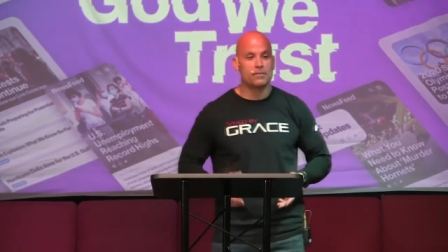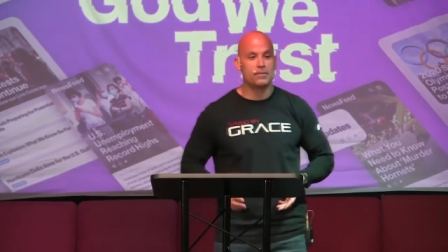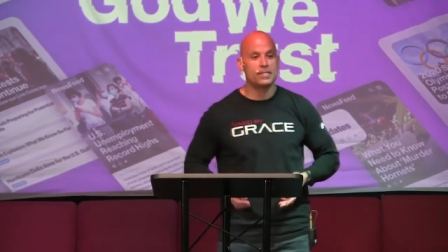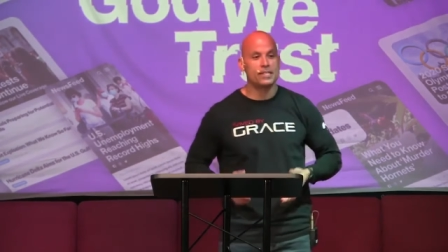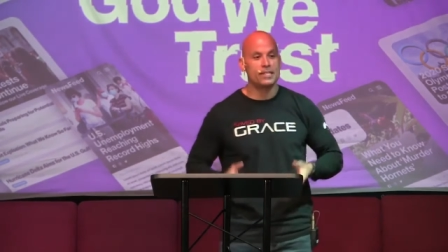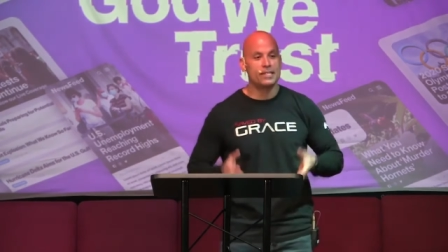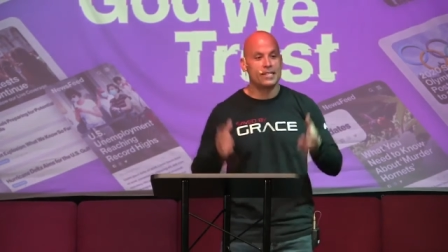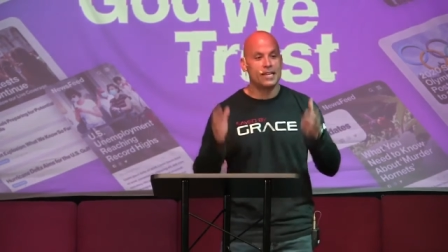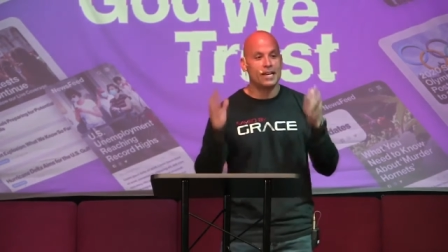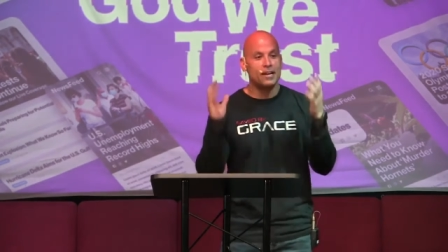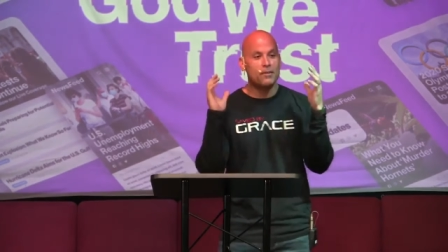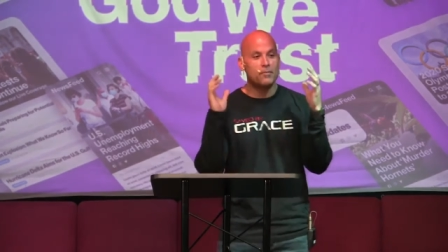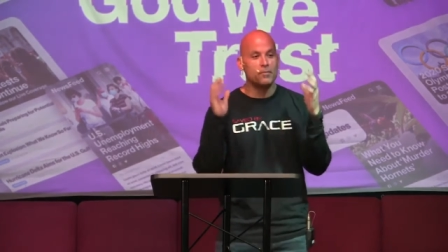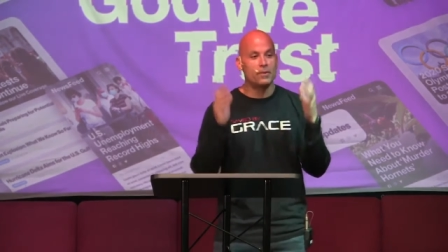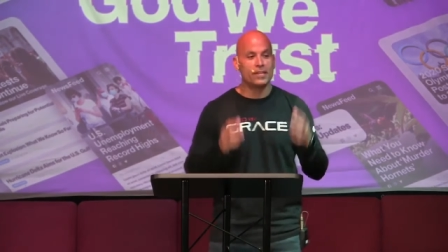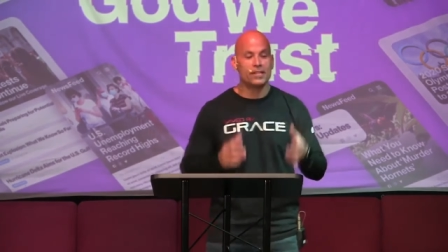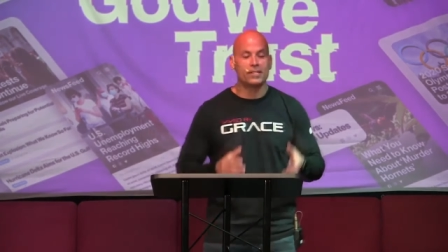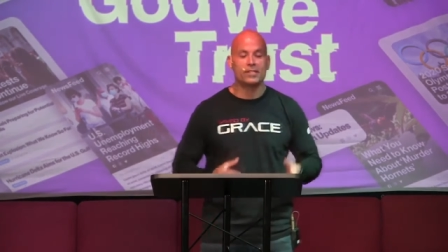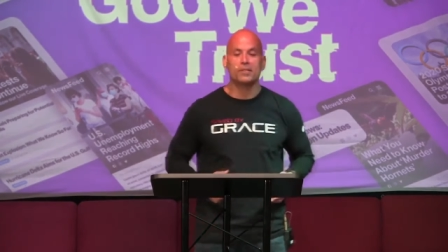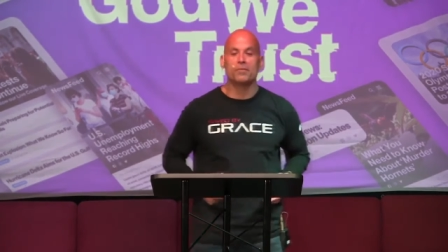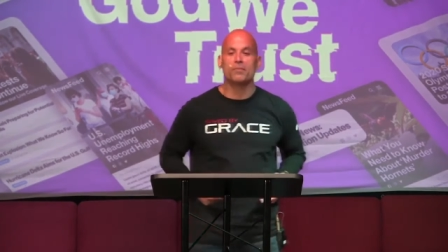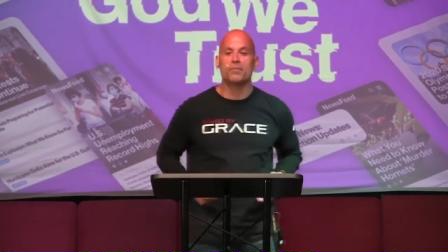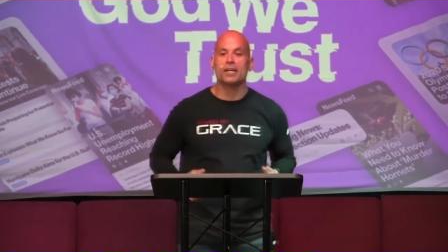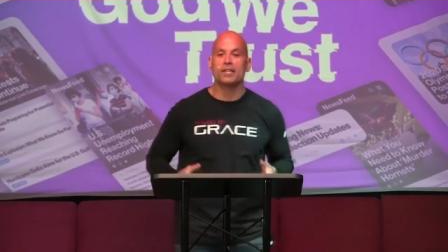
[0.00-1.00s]
sit down, but
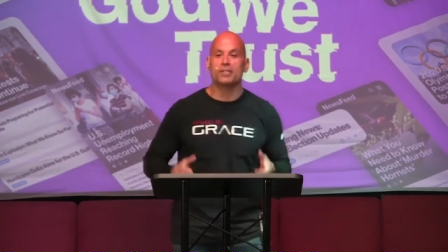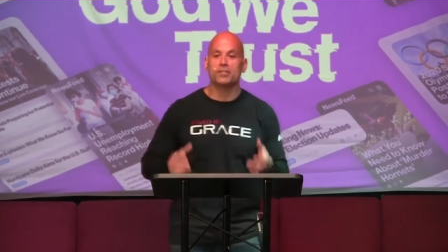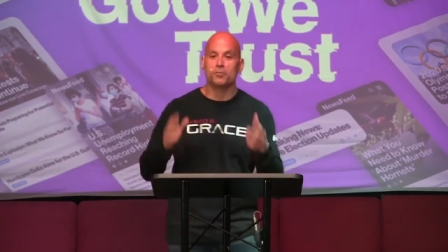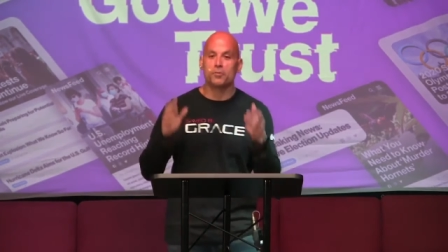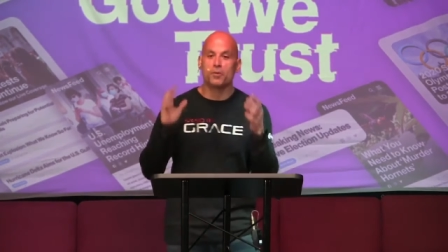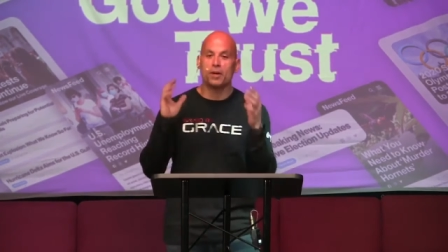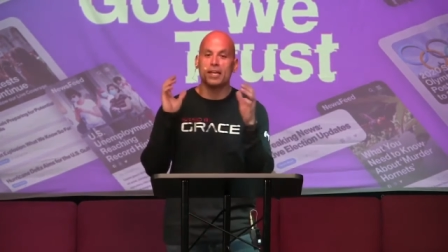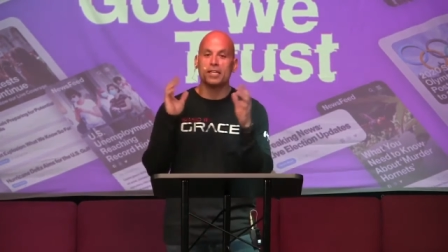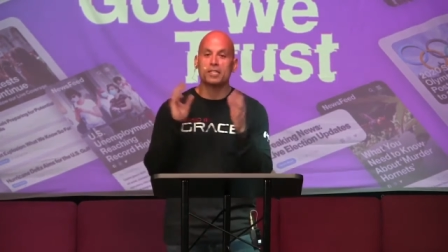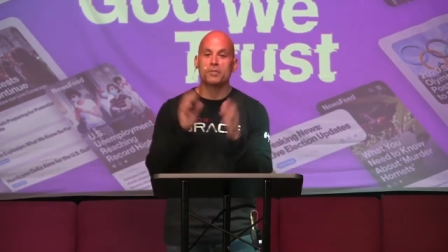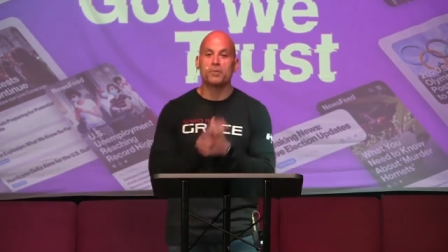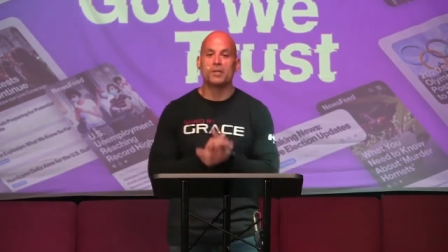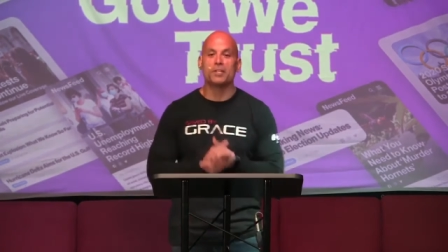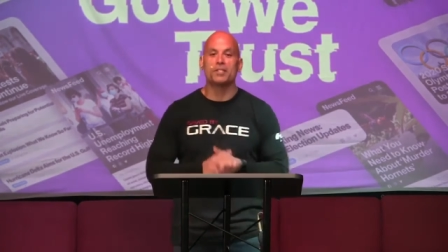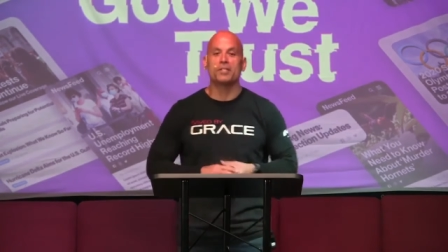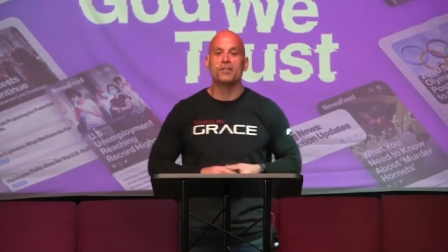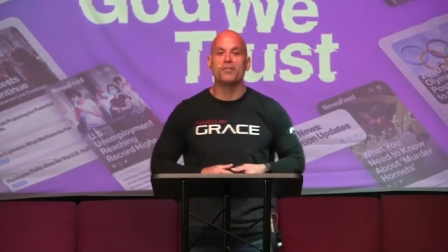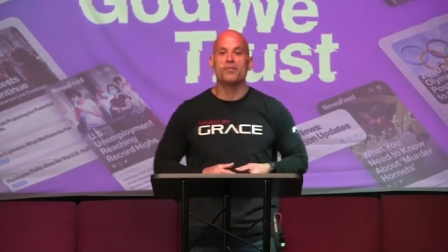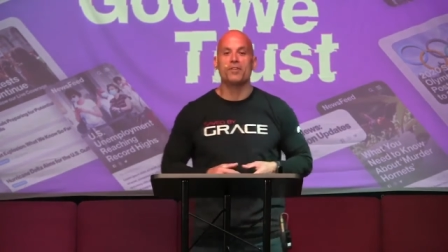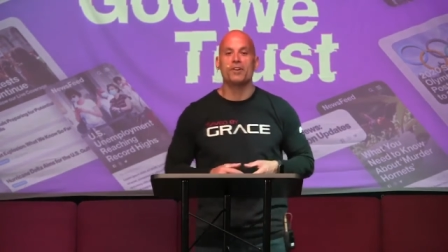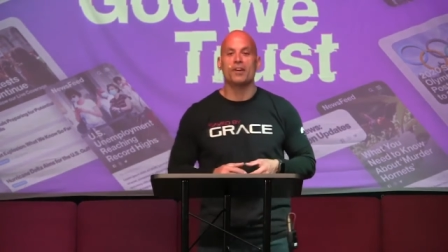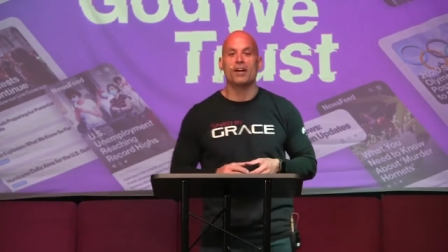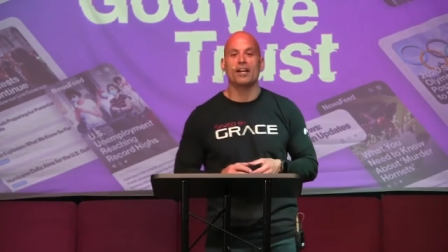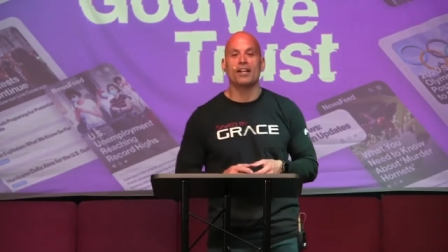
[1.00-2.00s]
it's the best way, especially
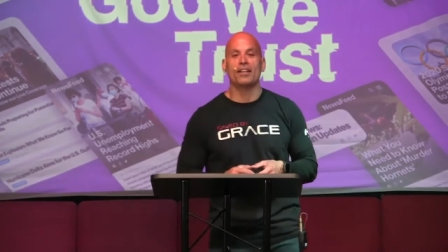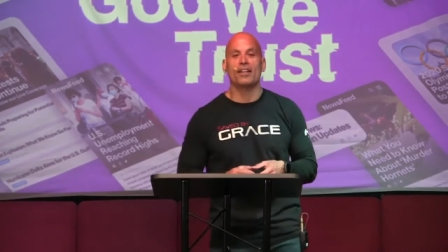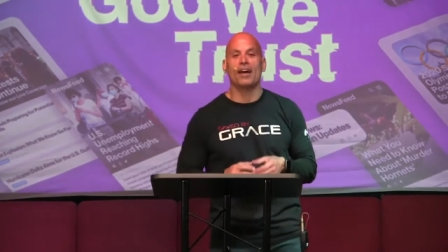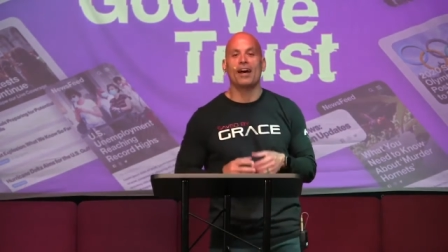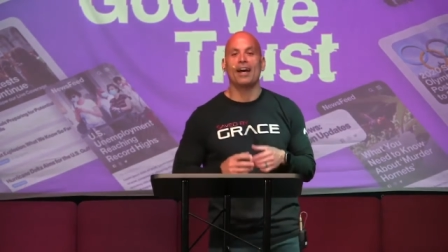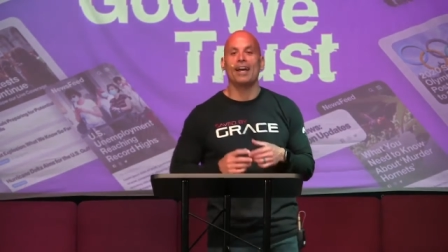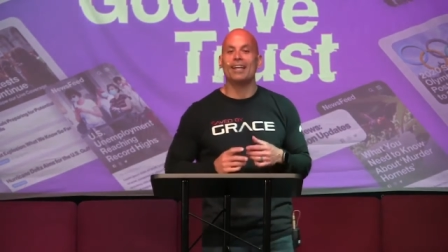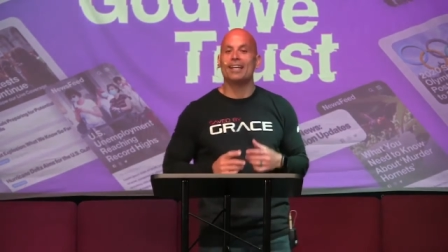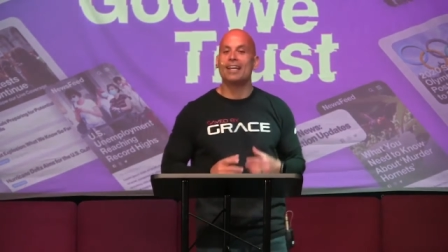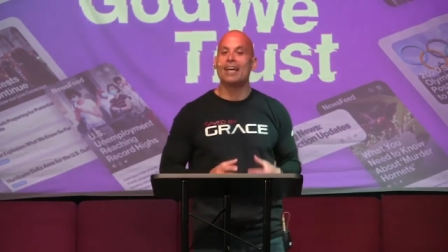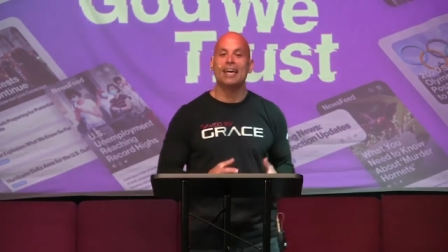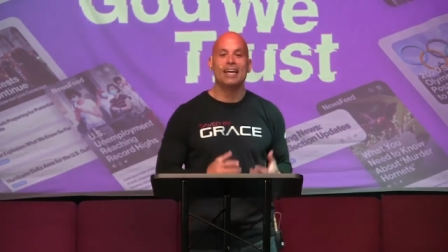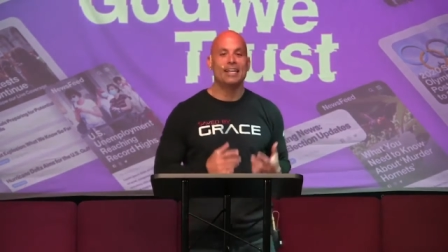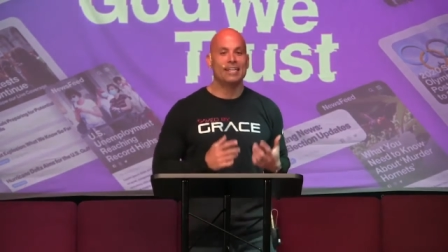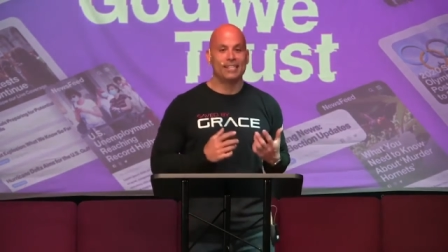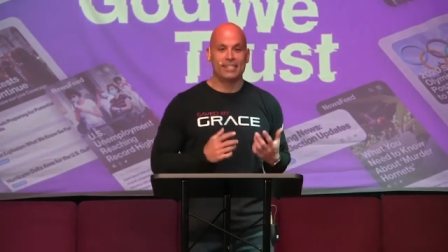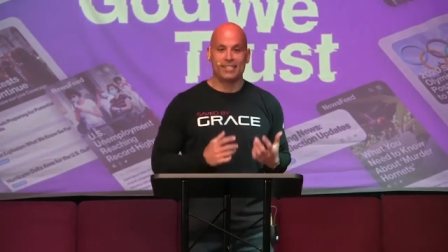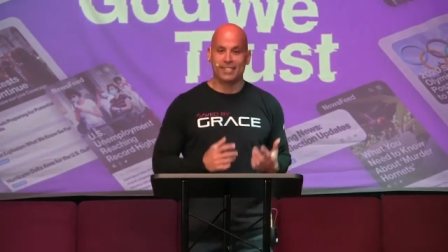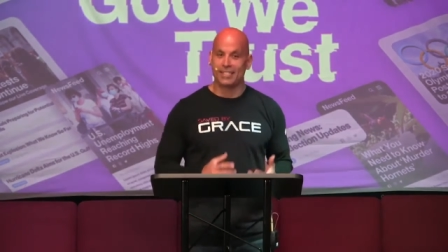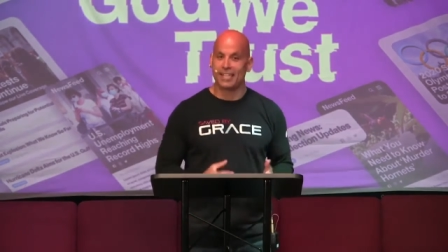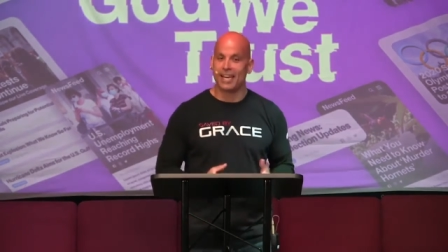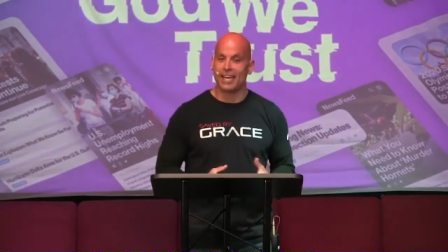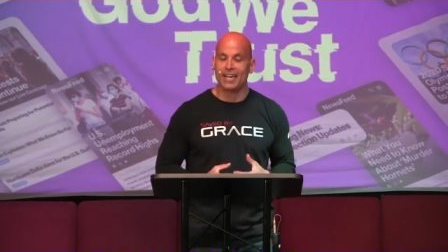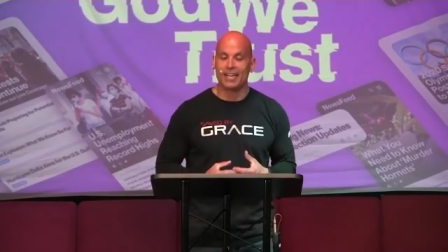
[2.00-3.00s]
if you're online, to
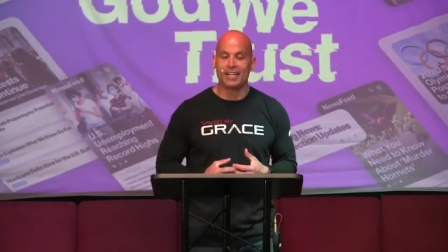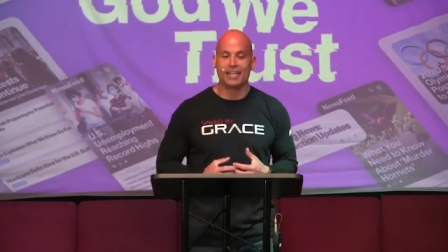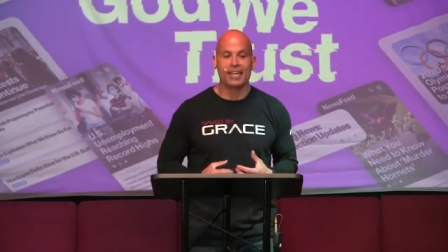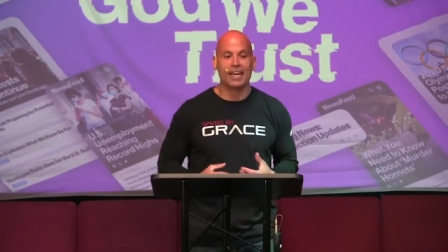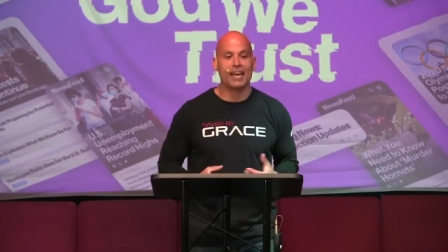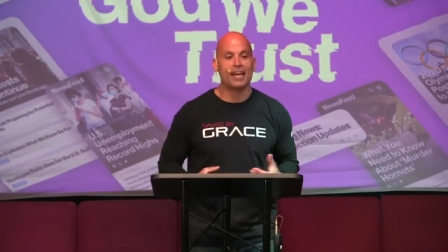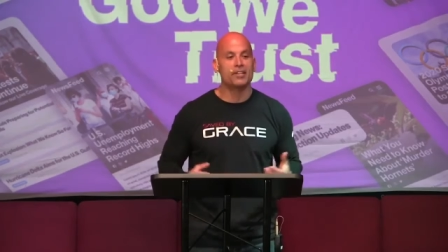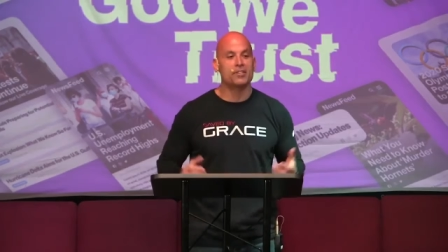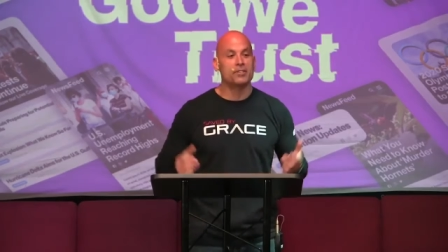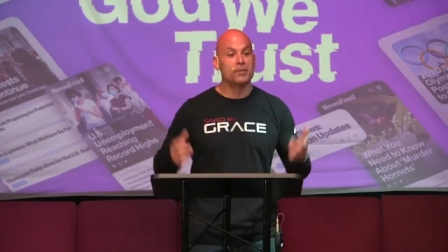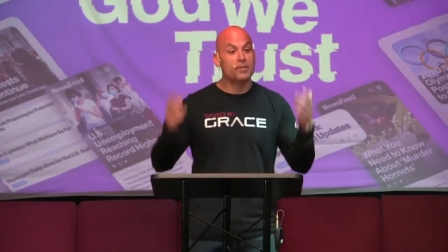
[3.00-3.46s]
stay engaged.